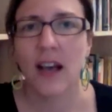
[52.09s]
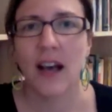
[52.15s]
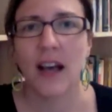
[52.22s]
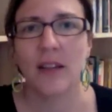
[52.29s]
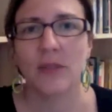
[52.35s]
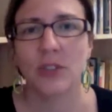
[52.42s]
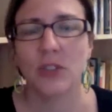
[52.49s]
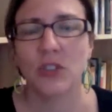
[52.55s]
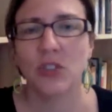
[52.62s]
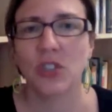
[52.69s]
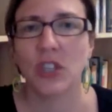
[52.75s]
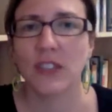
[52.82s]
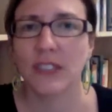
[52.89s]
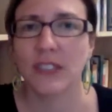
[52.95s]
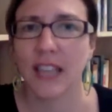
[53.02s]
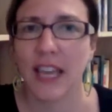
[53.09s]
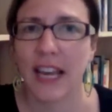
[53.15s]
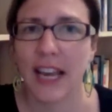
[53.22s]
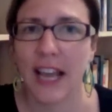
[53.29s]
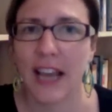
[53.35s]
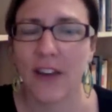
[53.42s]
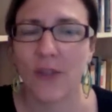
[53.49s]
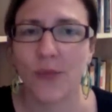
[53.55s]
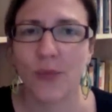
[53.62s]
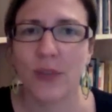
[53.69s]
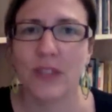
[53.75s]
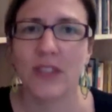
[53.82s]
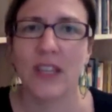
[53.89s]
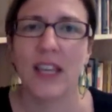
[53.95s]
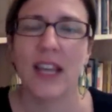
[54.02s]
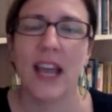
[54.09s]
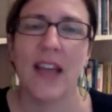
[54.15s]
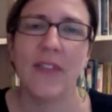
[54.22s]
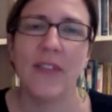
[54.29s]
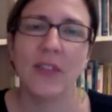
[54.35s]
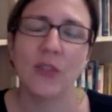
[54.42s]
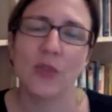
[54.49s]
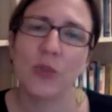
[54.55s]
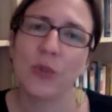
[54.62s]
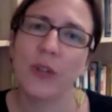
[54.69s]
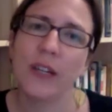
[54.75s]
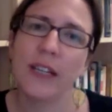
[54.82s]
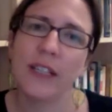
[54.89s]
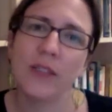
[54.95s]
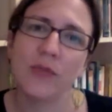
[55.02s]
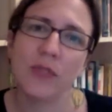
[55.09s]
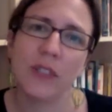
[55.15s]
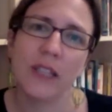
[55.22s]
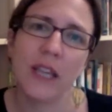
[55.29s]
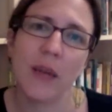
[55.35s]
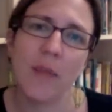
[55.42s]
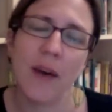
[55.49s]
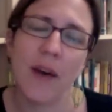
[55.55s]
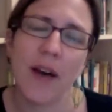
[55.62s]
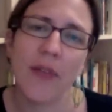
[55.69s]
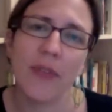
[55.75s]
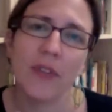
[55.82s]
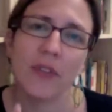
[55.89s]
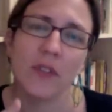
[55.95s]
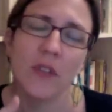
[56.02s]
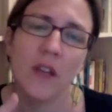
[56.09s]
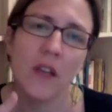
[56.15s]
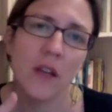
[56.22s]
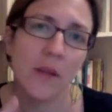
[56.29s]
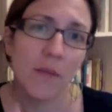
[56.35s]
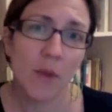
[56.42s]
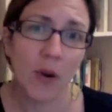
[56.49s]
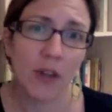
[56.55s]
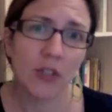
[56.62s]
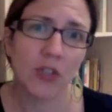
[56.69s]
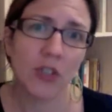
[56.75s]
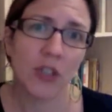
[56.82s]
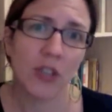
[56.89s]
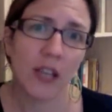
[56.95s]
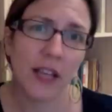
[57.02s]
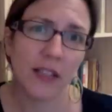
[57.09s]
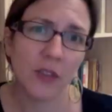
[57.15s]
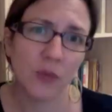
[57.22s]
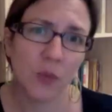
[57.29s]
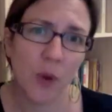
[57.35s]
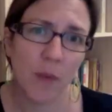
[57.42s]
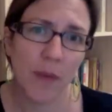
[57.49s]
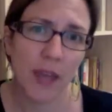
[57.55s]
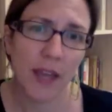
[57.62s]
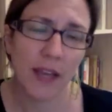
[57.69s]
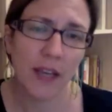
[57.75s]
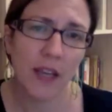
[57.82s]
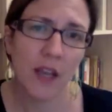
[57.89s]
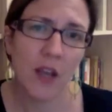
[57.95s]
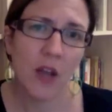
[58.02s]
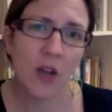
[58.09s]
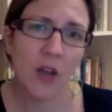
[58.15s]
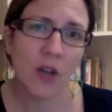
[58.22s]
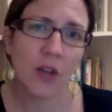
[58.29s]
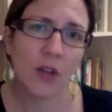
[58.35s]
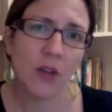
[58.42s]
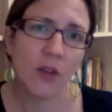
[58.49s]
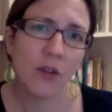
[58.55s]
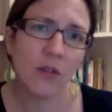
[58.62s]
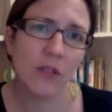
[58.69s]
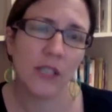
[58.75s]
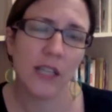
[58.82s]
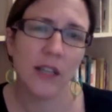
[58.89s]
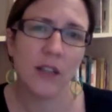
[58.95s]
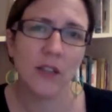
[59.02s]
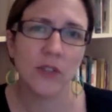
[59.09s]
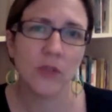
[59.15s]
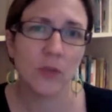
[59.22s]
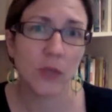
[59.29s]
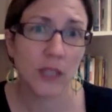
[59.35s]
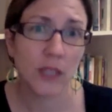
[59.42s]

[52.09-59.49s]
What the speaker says: She's just getting out of prison, and the story is really about this marginalized woman who deals with the